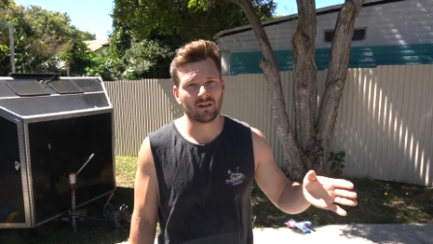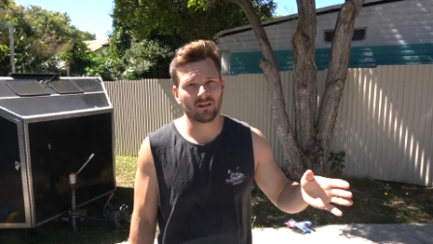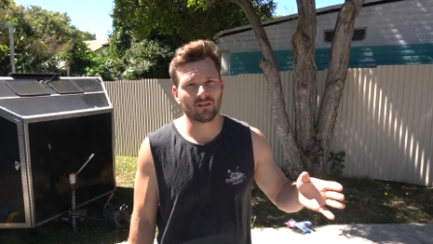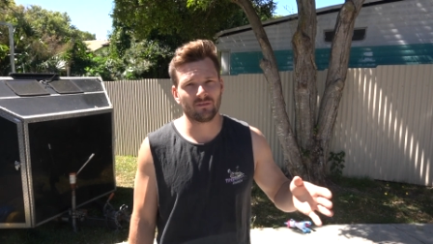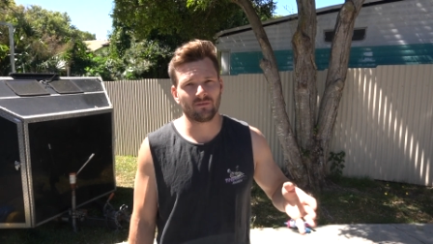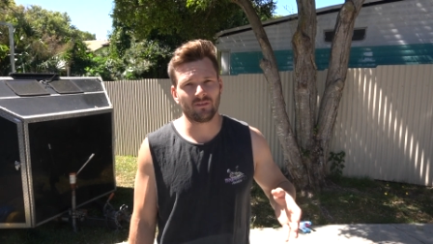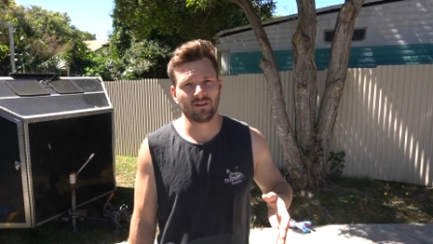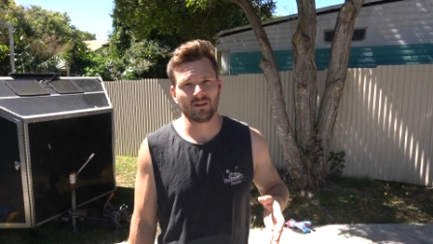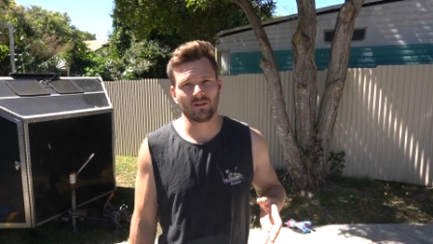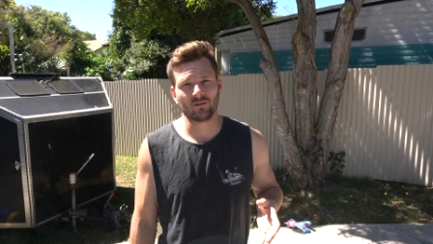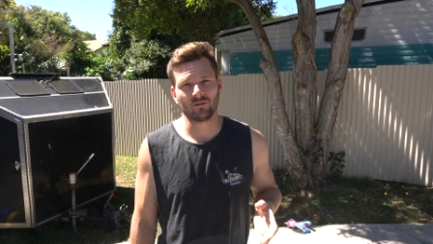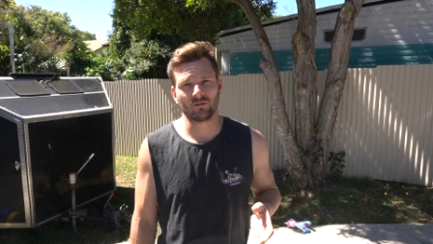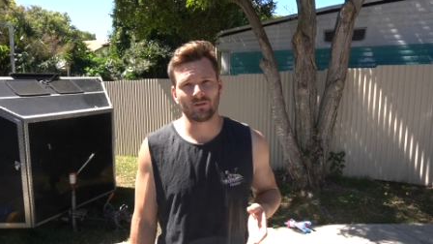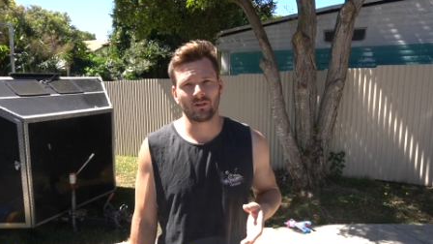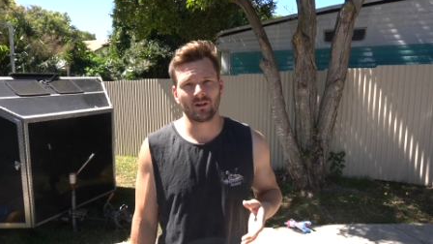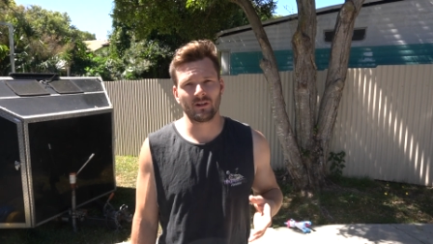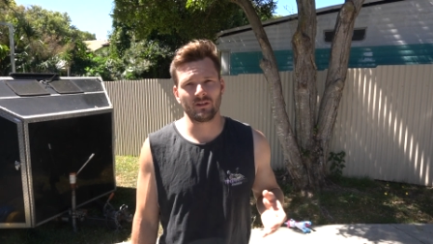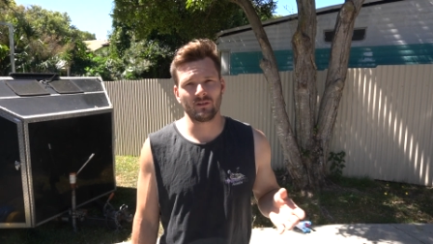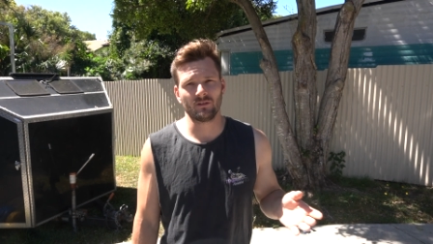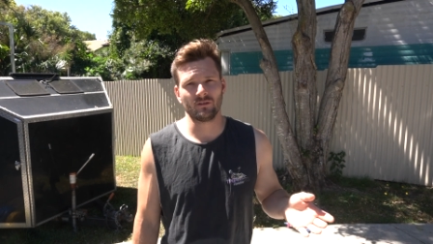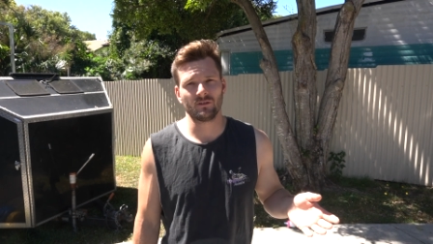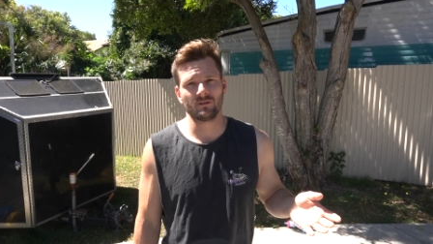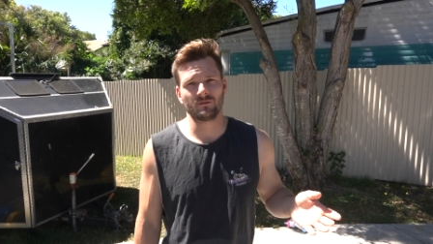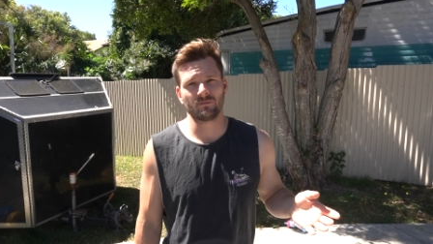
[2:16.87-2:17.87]
and the vehicle that I
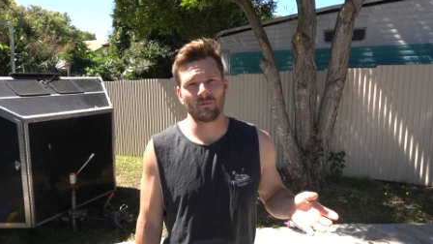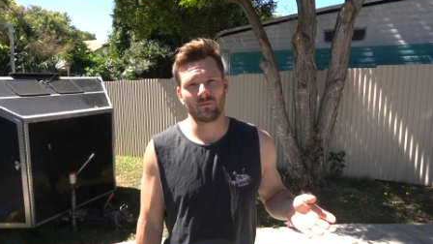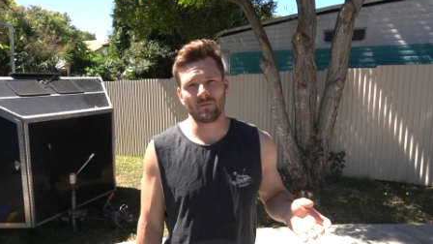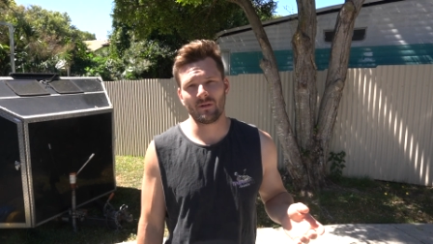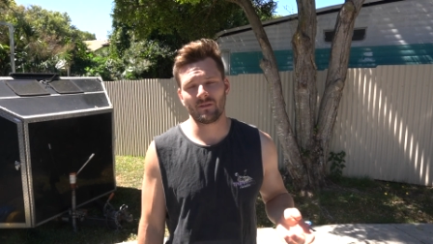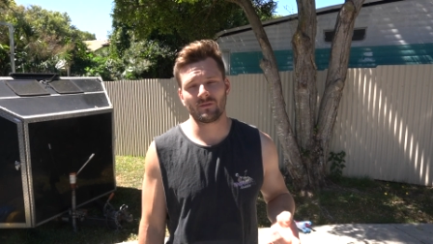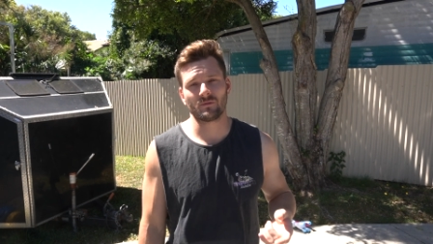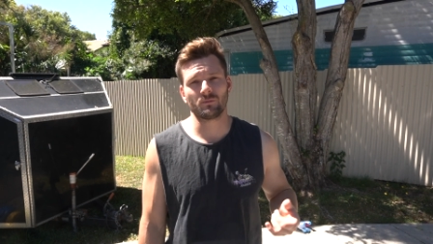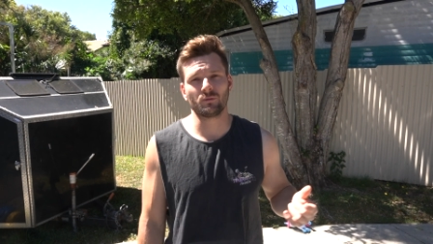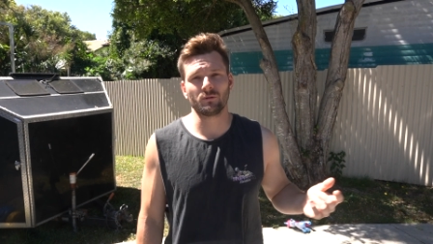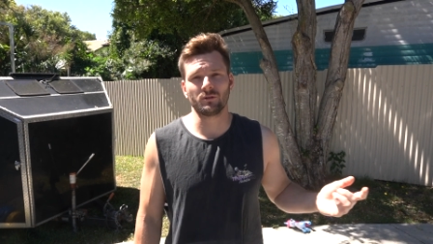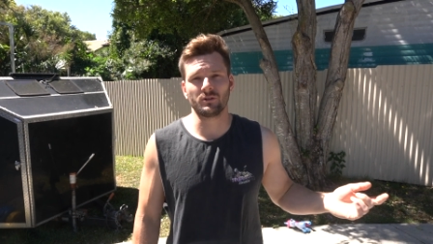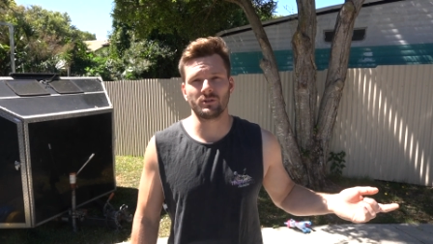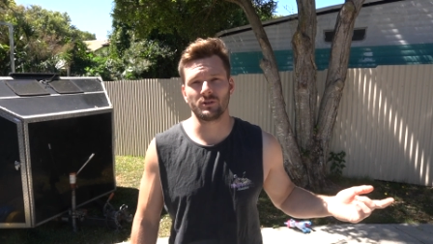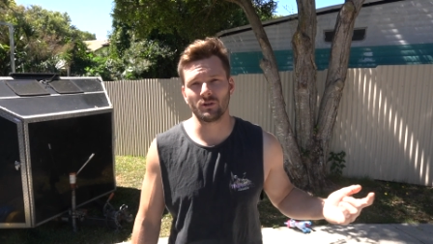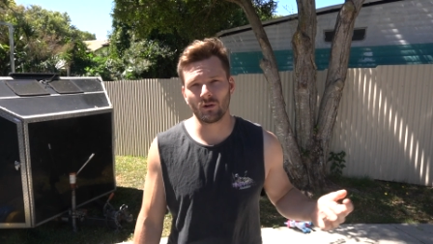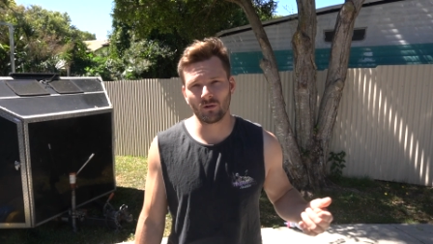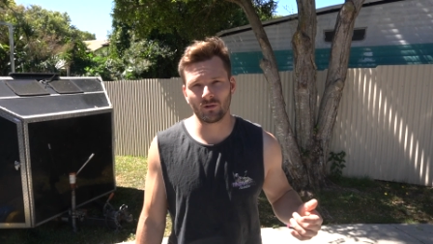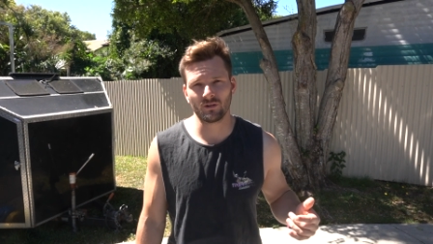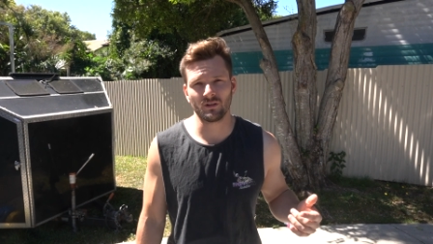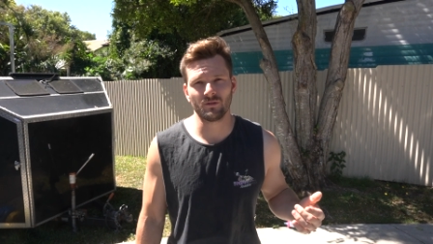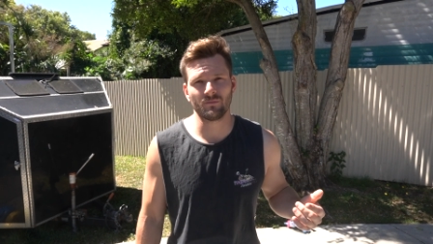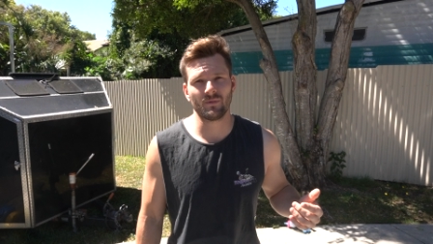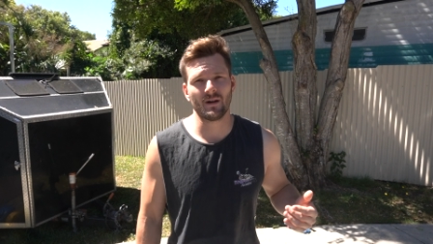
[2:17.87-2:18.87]
use when we have to put the
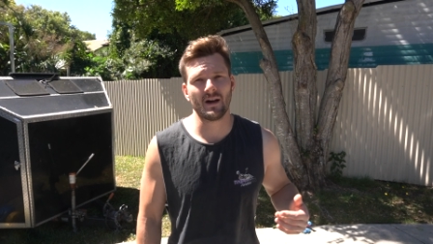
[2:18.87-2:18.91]
dog in the